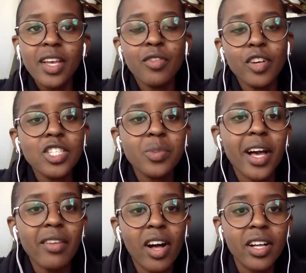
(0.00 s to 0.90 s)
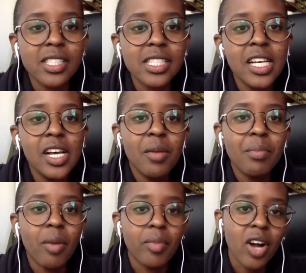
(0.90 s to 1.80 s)
First, we have Hans
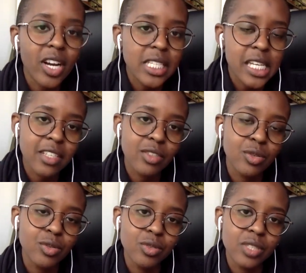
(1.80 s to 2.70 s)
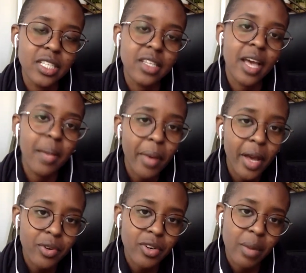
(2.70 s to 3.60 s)
Baumgarten, who did the MIA
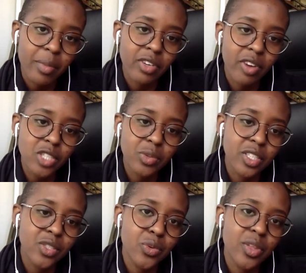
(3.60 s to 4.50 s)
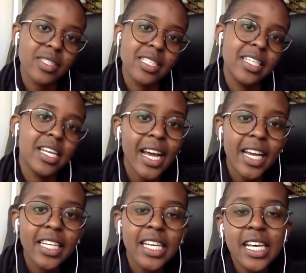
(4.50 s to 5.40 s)
program and graduated in
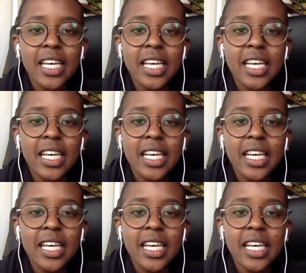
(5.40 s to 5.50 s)
2009.